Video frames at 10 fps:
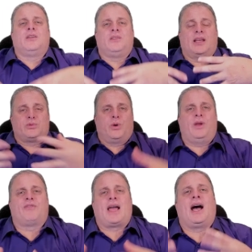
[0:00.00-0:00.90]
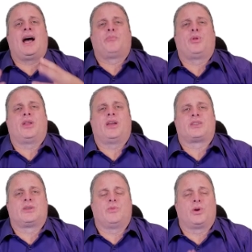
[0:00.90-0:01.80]
that's why we have
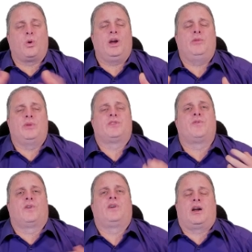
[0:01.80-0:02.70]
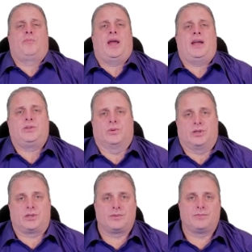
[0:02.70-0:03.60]
complex requirements for our
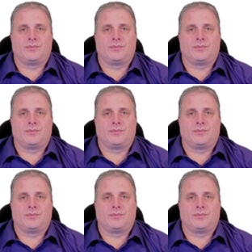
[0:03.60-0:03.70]
passwords.